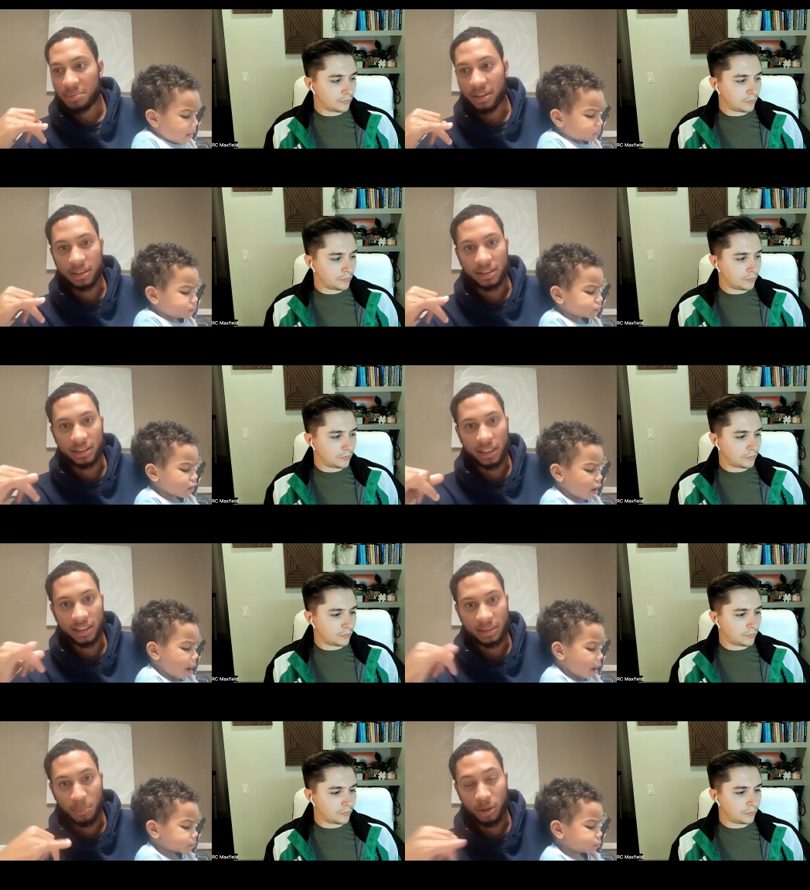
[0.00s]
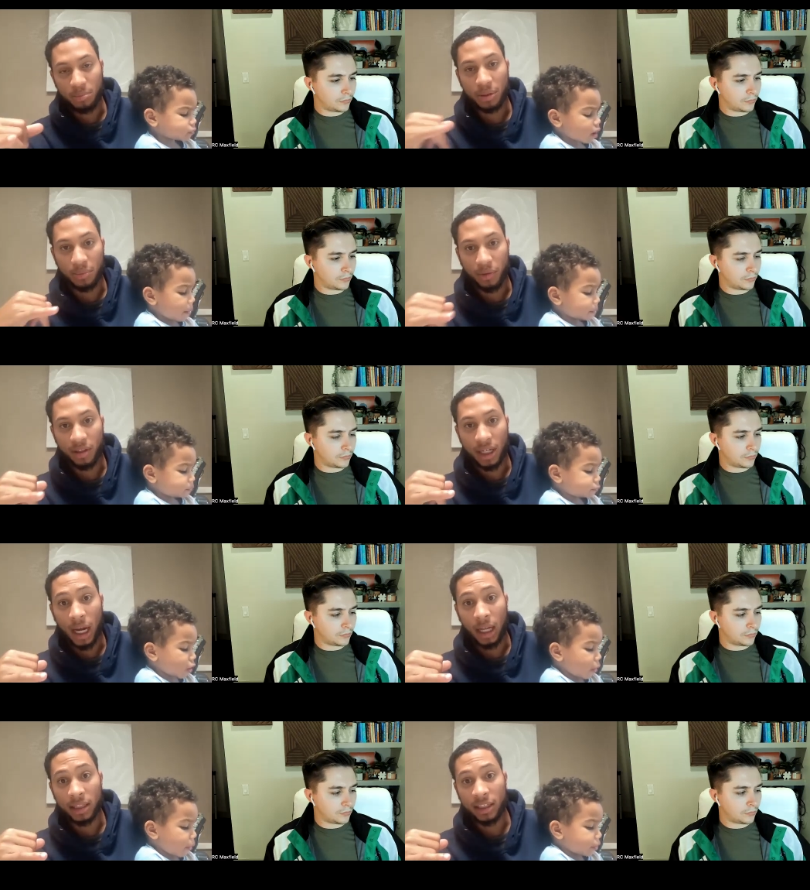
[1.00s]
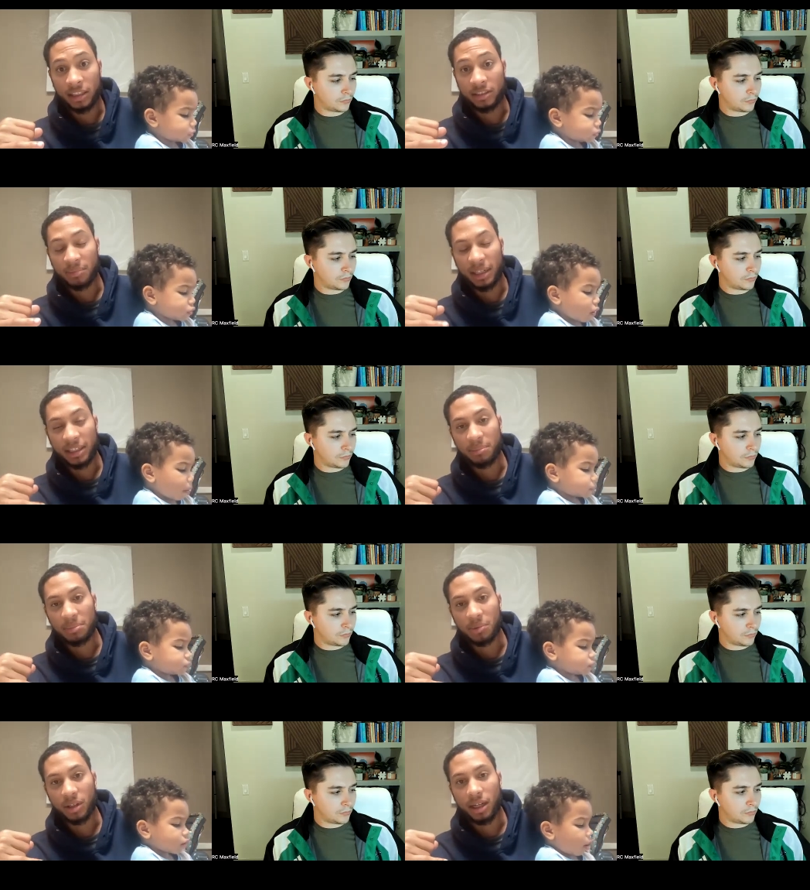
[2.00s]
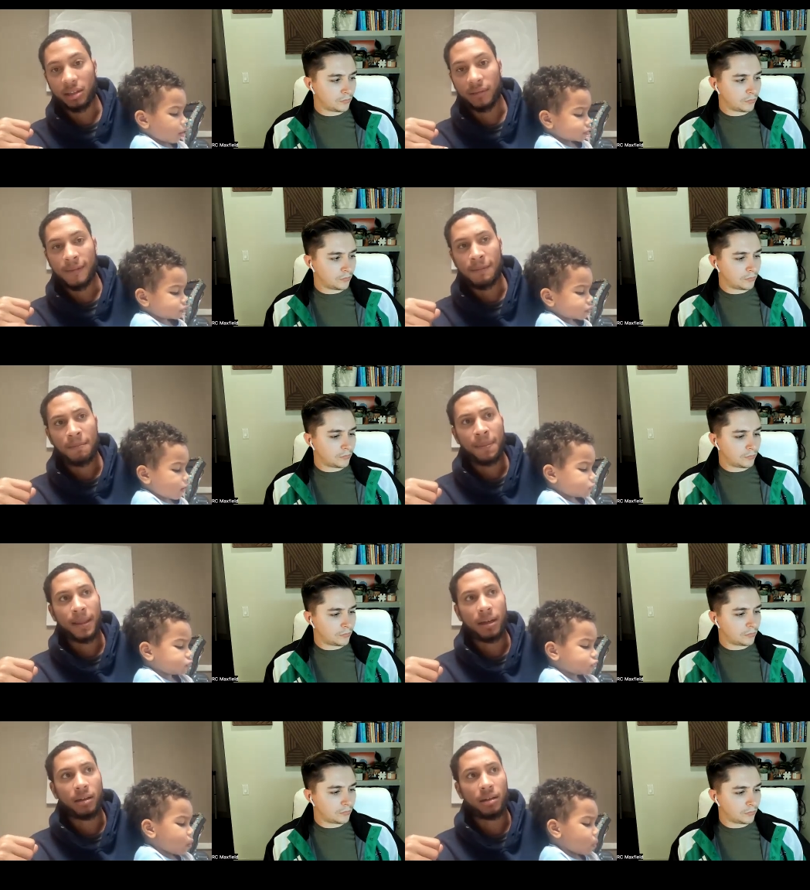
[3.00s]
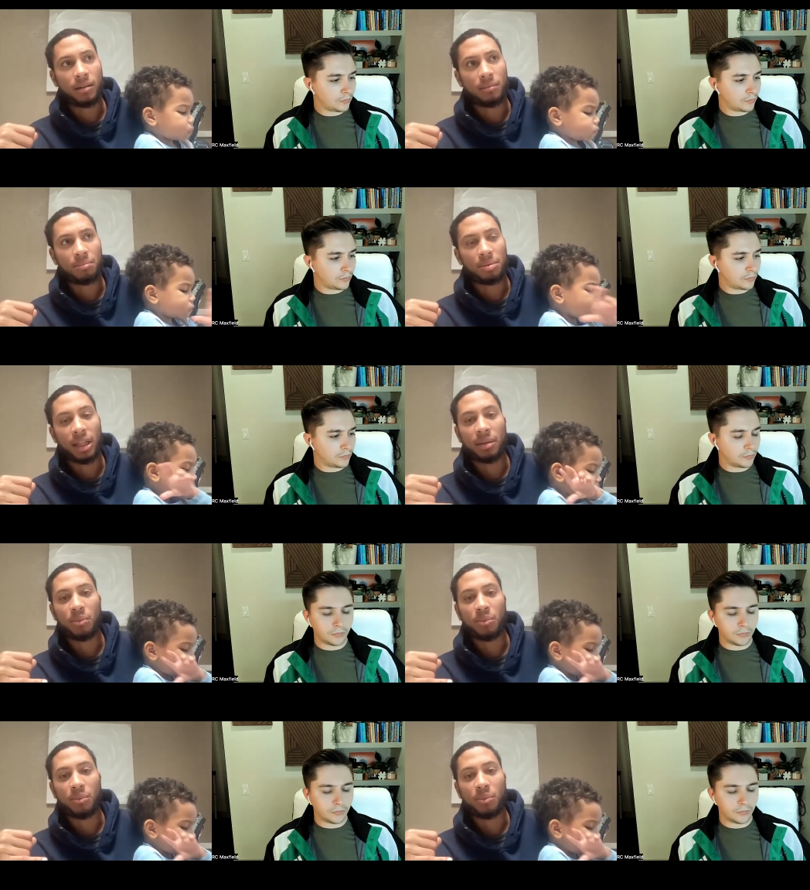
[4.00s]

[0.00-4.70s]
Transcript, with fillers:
Speaker 1: because it's putting people on the island and it's making people kind of play.